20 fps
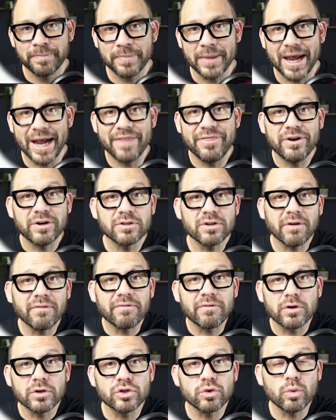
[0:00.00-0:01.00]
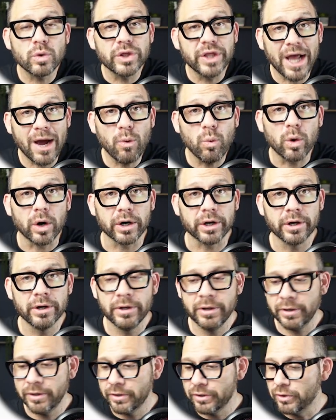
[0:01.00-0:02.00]
And there's our virtual network.
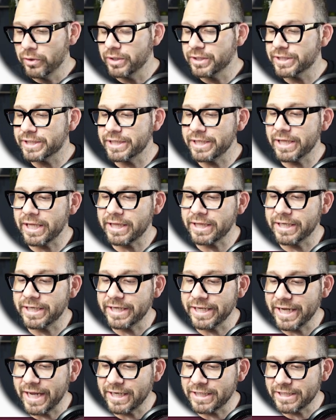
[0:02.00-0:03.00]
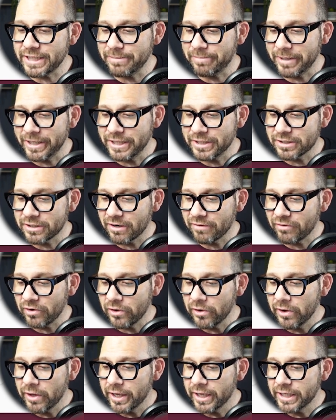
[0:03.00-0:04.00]
You can see that the DHCP
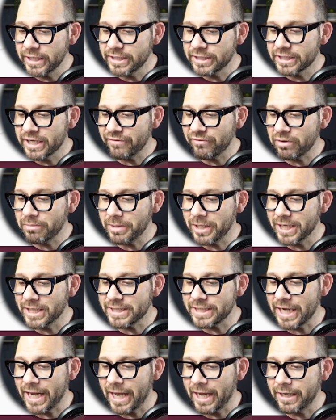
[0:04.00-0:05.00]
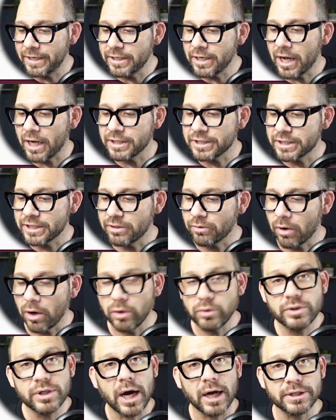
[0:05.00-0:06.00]
server is giving me a
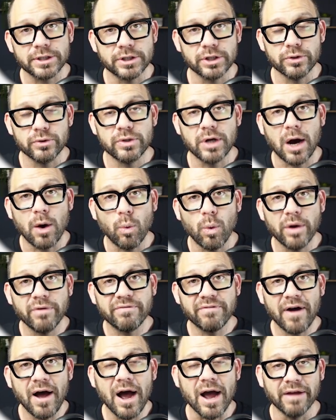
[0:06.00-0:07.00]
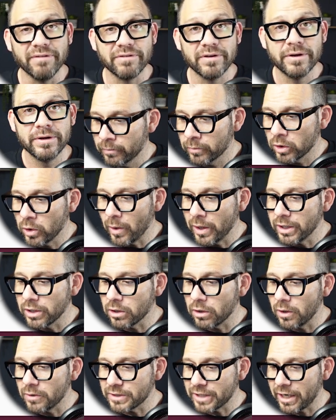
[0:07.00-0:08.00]
10.0.2.15. Go ahead and
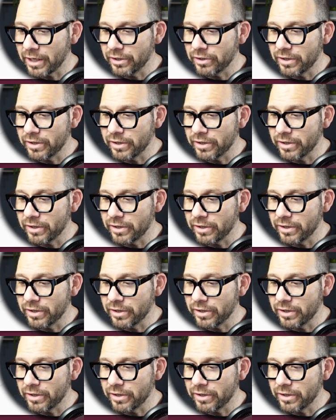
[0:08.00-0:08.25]
close out of your